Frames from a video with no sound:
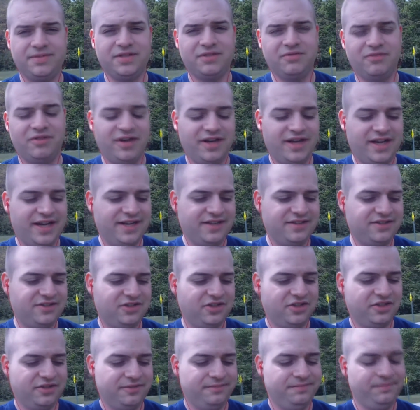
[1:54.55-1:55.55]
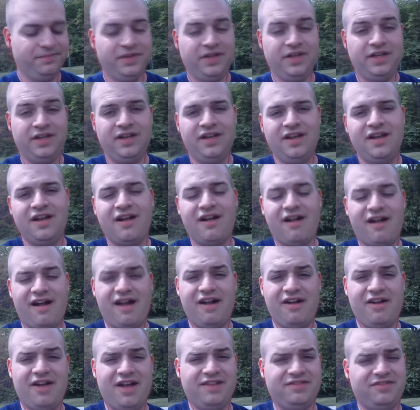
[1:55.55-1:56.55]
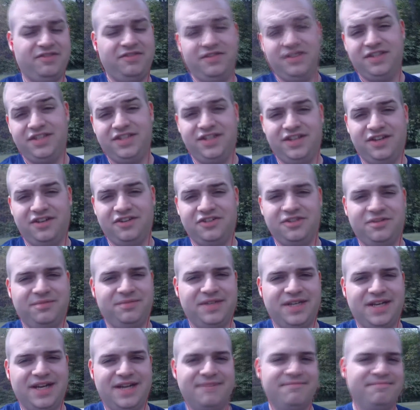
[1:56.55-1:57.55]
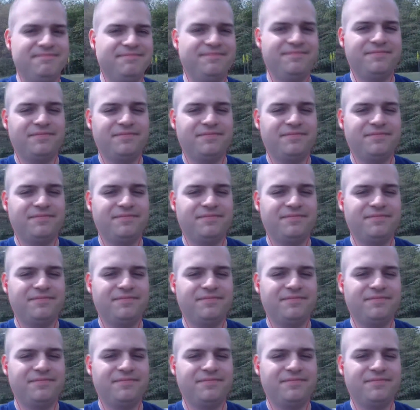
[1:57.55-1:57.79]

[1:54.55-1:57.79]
and whatnot so I'll have to visit there sometime.